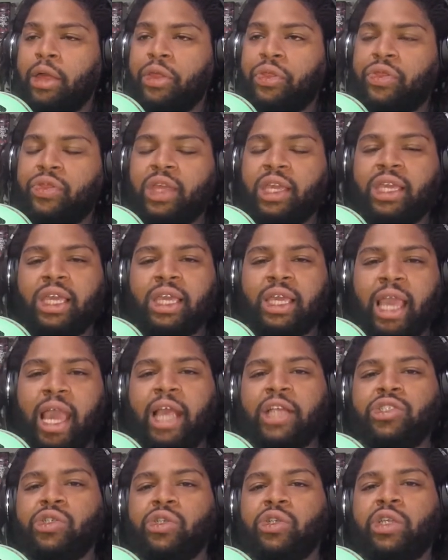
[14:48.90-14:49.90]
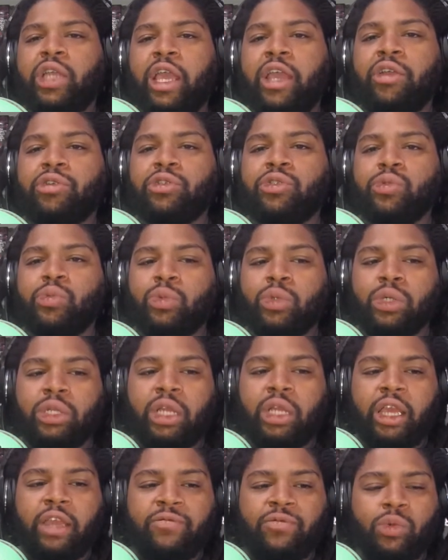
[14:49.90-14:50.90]
thinking as your character would
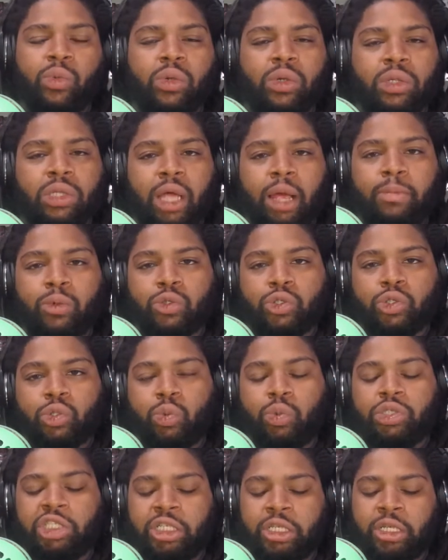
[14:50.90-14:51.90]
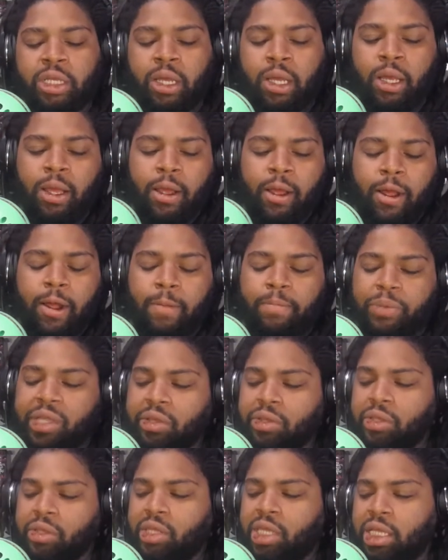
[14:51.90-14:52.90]
if you were a lot more squishy? The
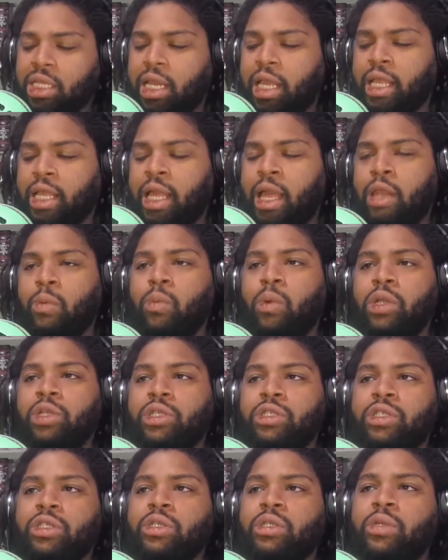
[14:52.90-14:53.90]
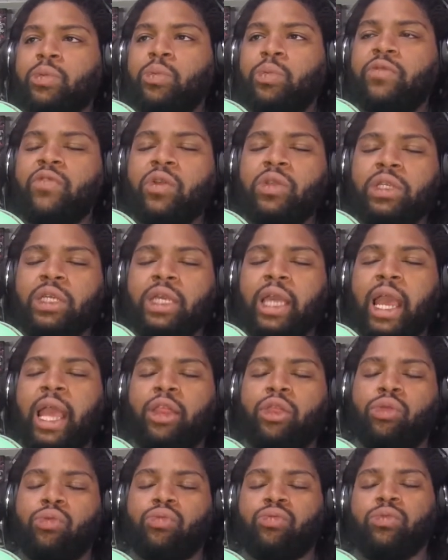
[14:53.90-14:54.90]
other thing that I kind of wonder, we've only
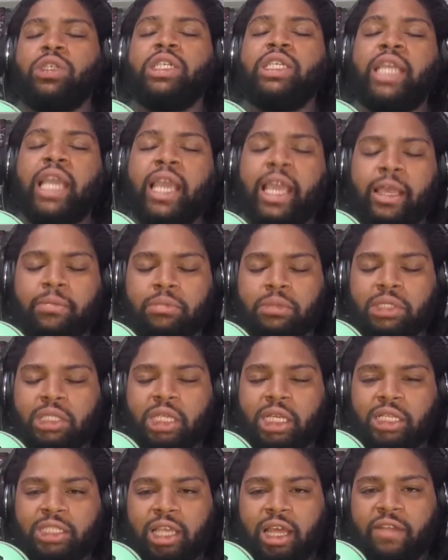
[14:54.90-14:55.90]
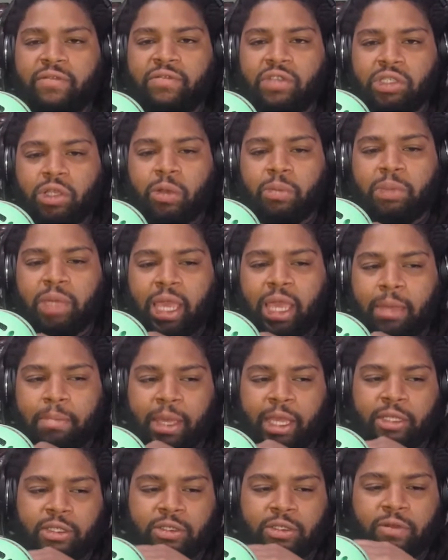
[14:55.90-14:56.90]
had 3 games inside of this home
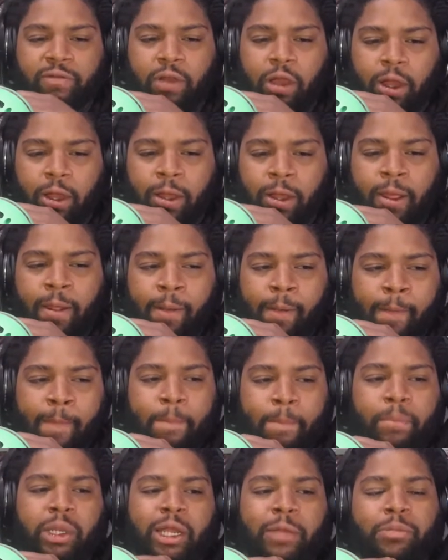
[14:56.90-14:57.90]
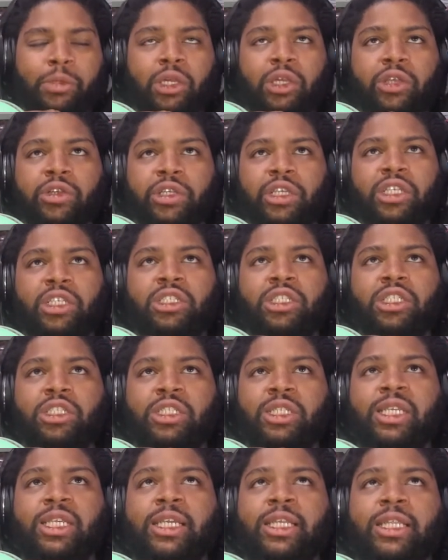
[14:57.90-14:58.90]
campaign so far, but I'm curious to
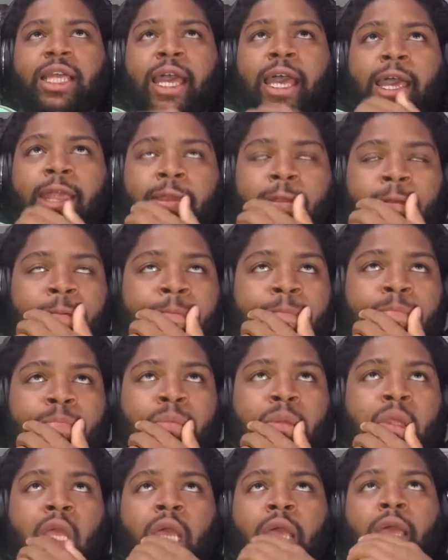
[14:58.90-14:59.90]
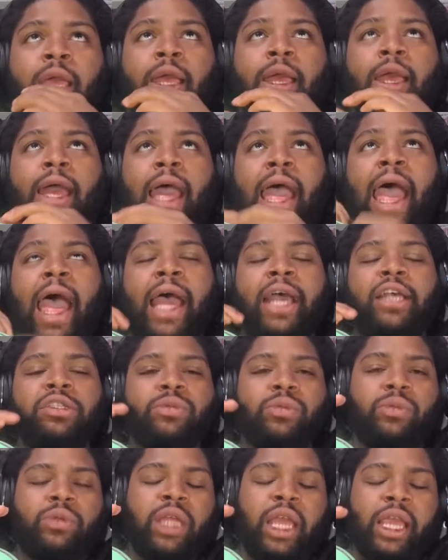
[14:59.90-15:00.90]
see that
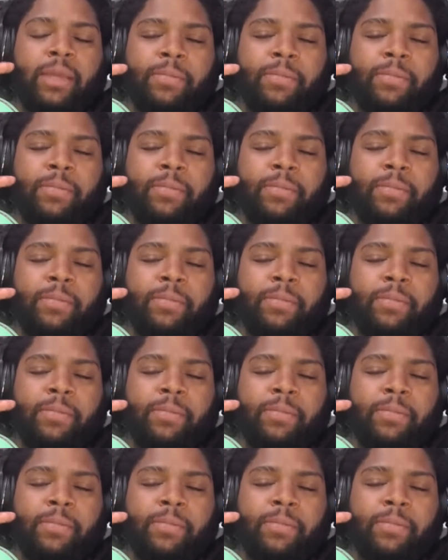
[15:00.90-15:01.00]
as they